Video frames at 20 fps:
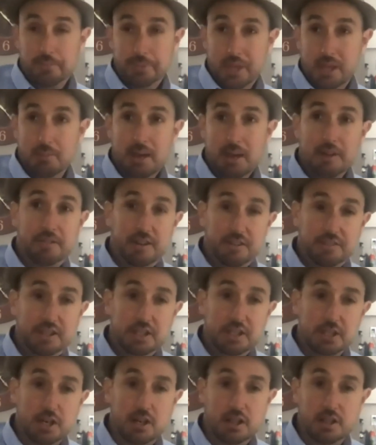about
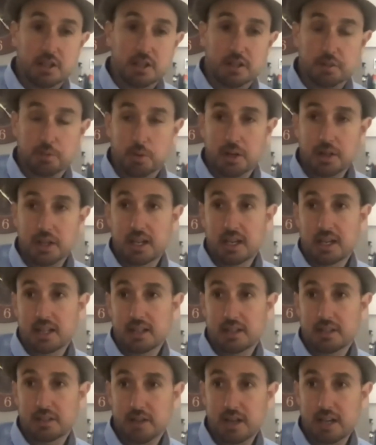50 journalists working on
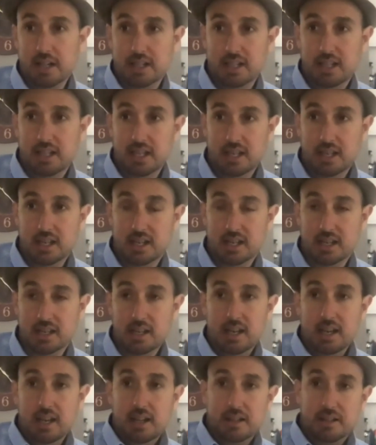this around the year
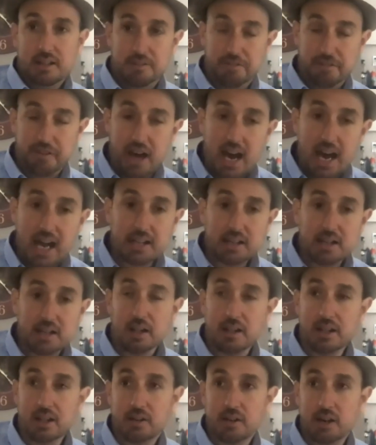to find
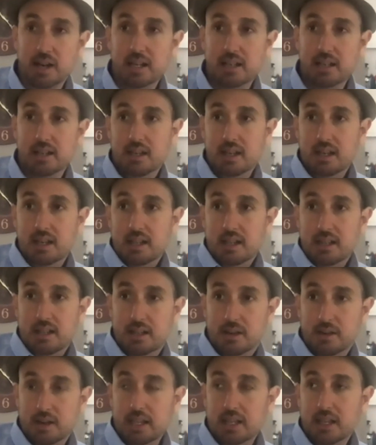all the
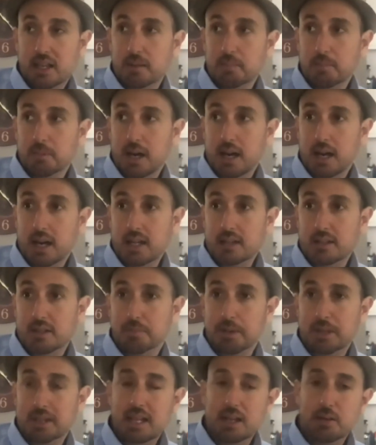great young minds.
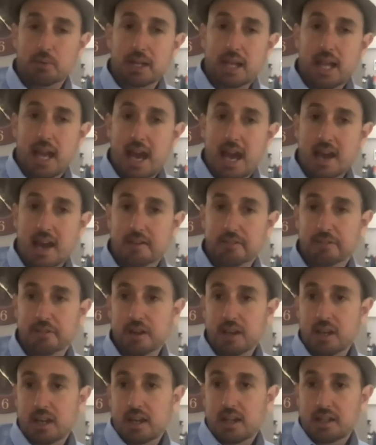But then we have,
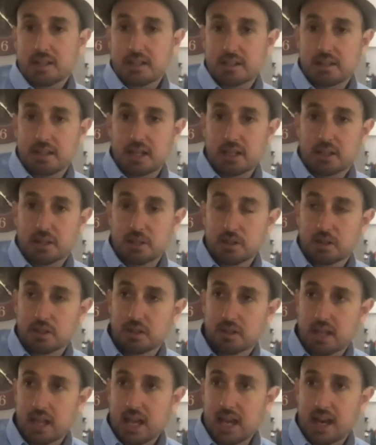just like you
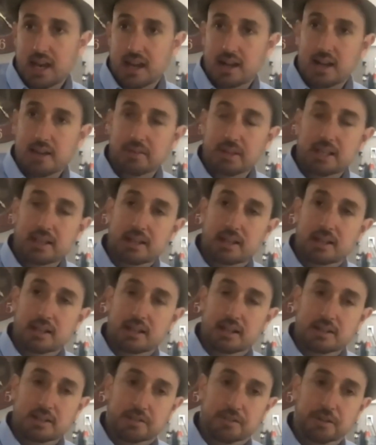do there, I mean,
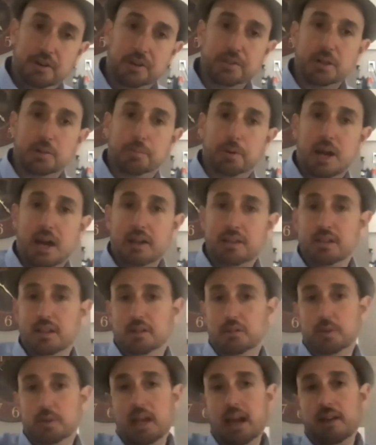there's a filter
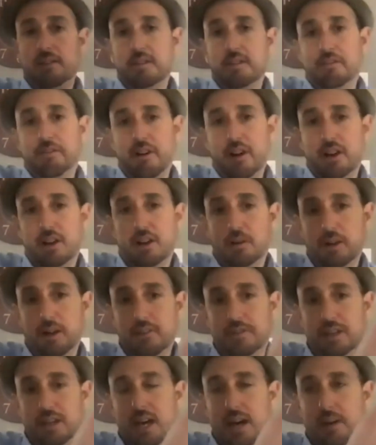process. We have the funnel, we
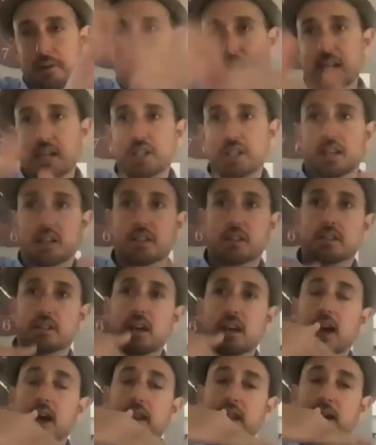have the nominations,
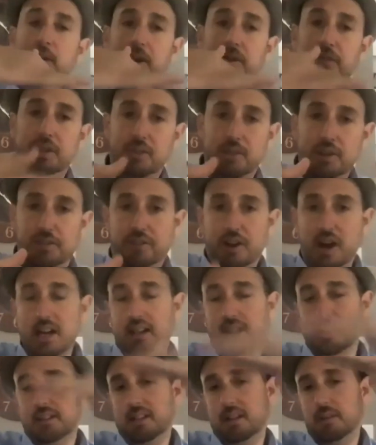then we have
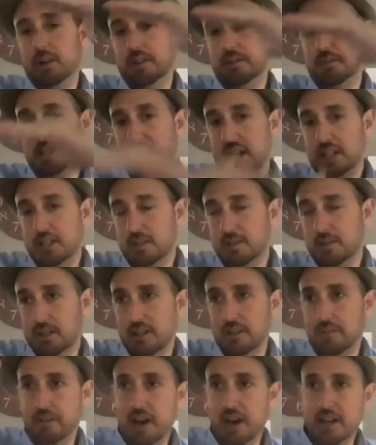semifinalists, then we have judges with
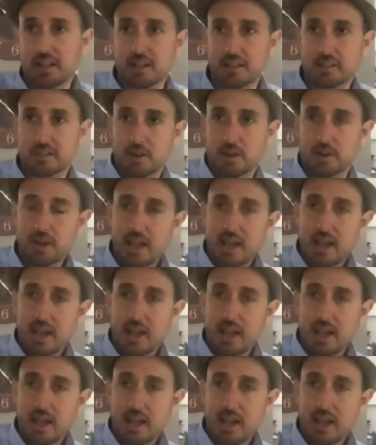the finalists. So,